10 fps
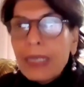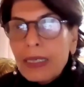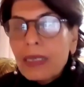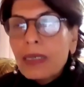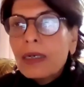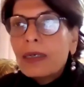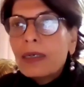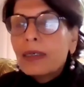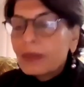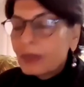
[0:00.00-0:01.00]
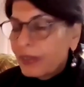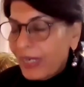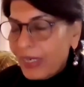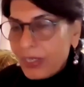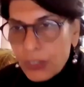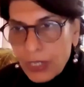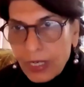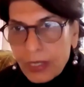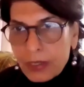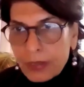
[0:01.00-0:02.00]
making the grain
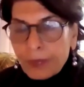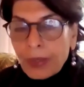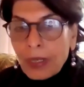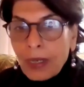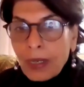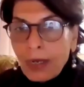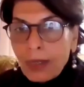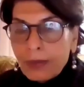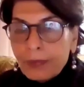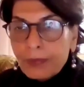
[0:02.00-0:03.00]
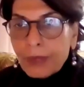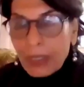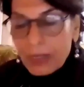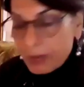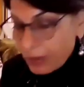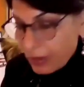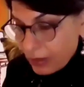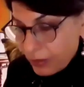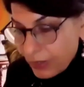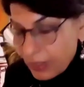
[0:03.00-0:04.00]
change
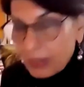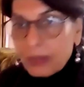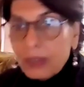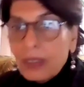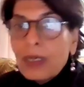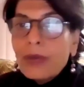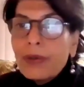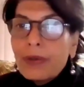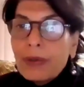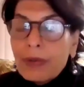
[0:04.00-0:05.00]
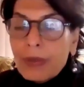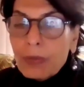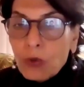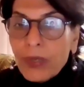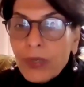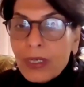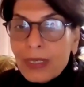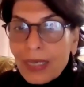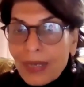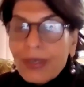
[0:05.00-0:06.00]
is critical.
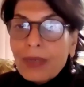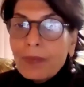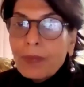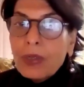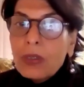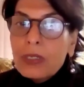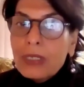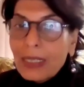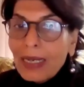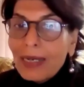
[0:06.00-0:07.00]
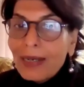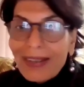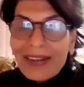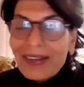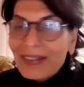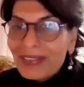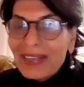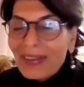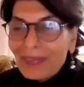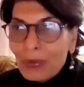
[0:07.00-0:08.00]
Removing dairy, because again, dairy
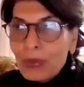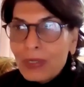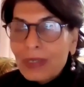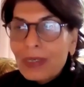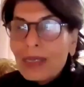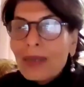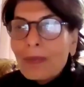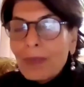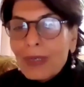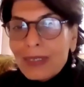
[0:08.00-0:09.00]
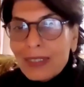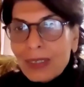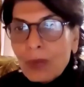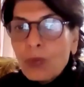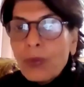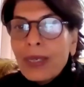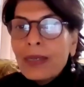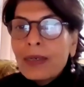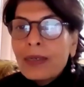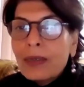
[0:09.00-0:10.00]
doesn't have gluten, but
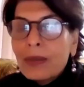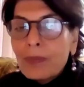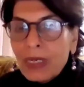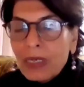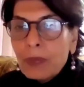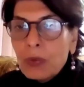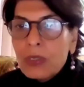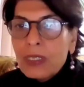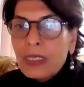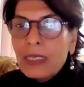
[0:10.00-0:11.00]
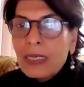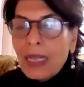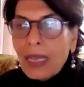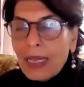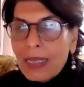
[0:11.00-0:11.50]
somewhere milk protein